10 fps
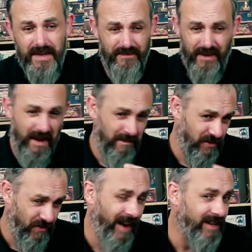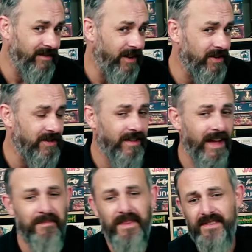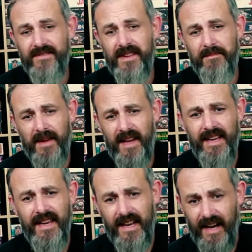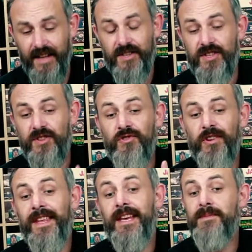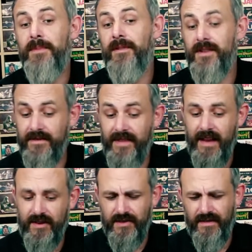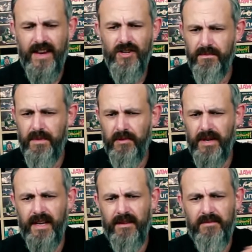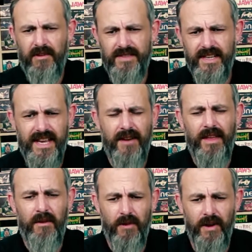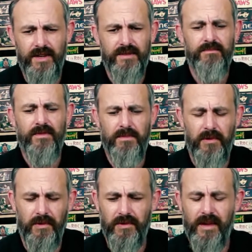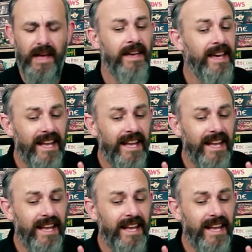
It's a very abstracted version of that, as I've said, but I just enjoy the experience of that sort of engine building process, how that works with the board and all that.